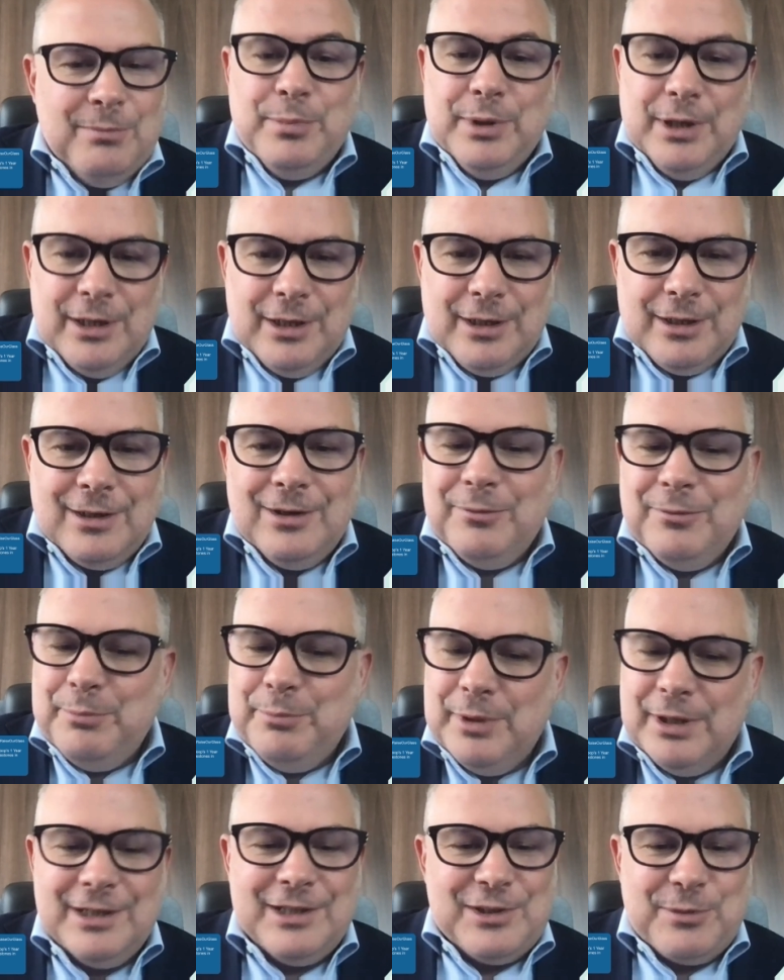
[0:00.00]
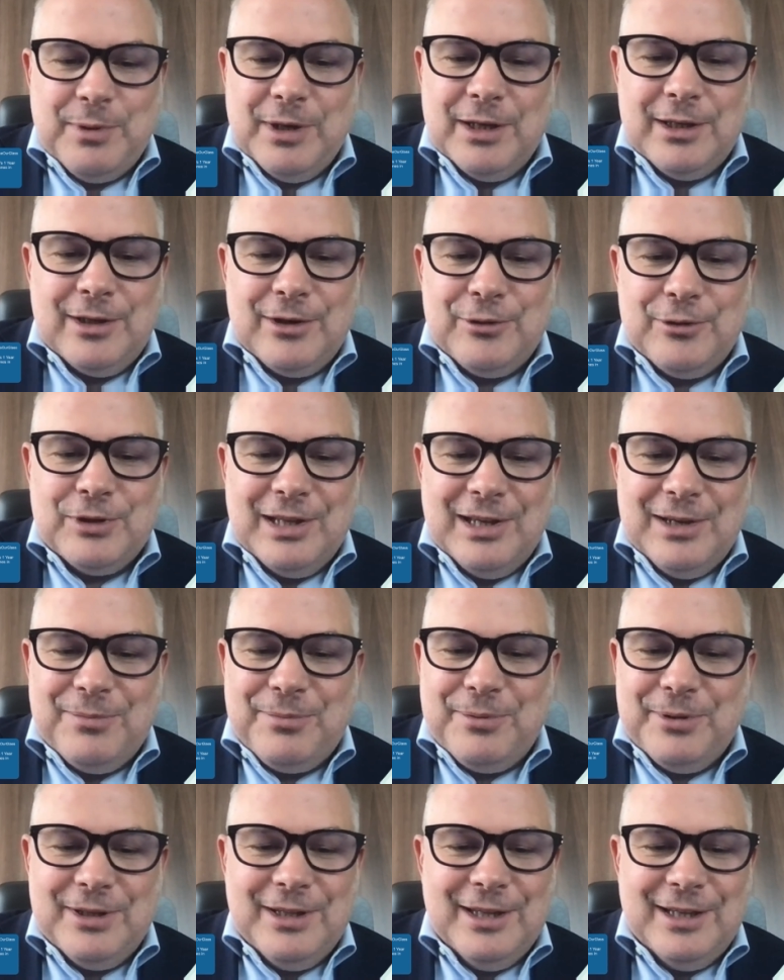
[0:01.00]
Beer. Beer is better on
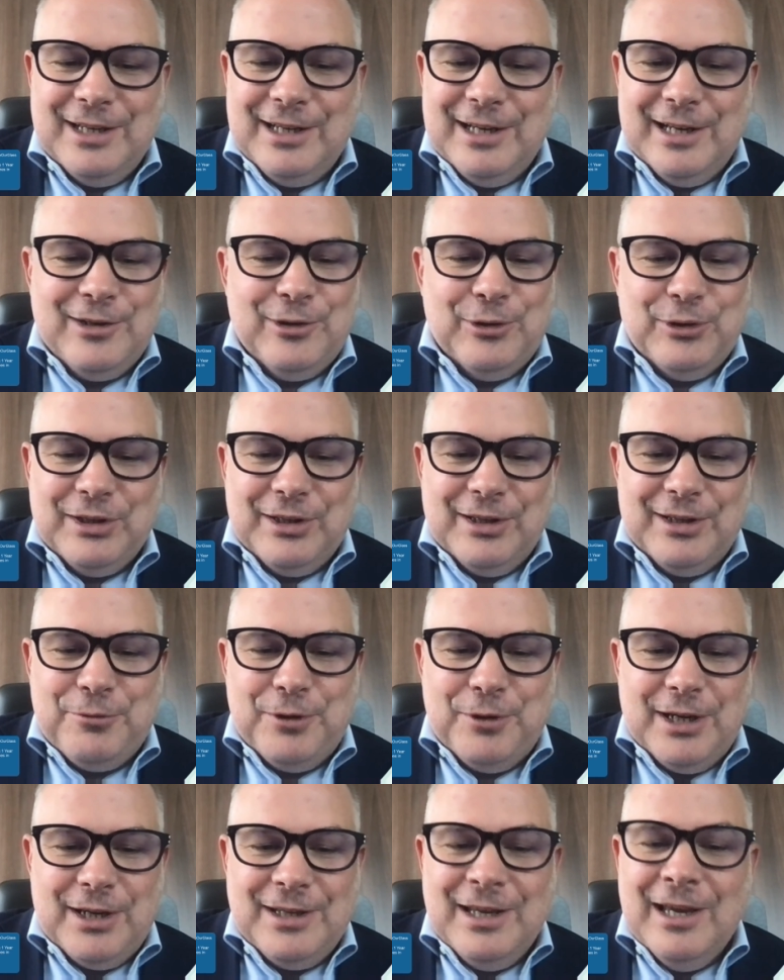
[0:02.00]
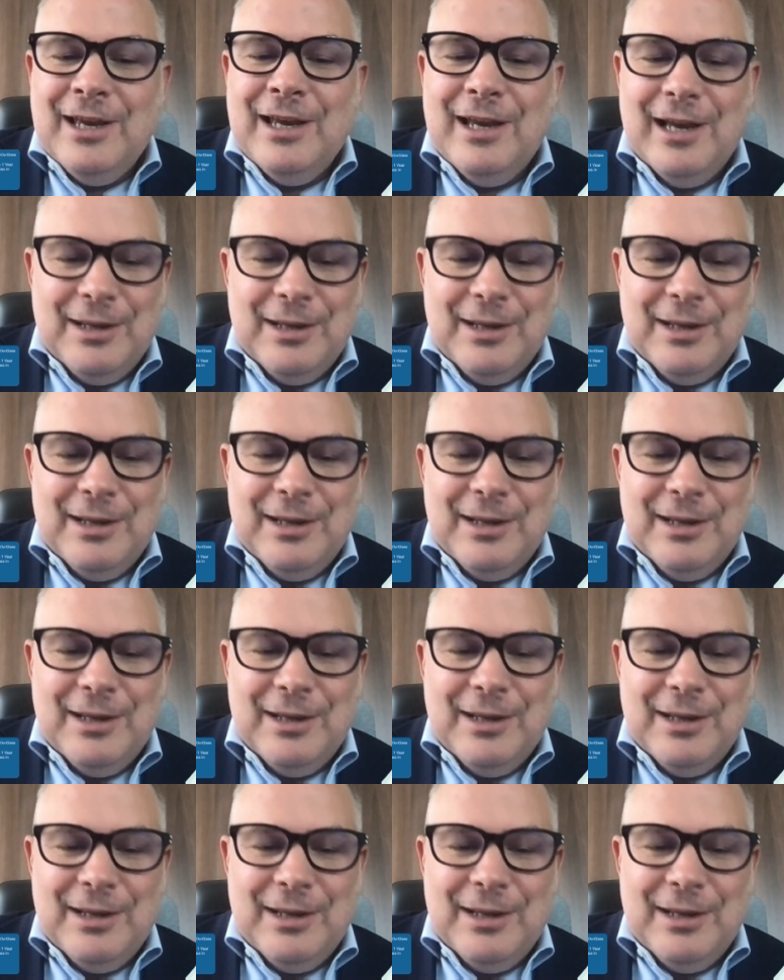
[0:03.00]
tap than in any other way.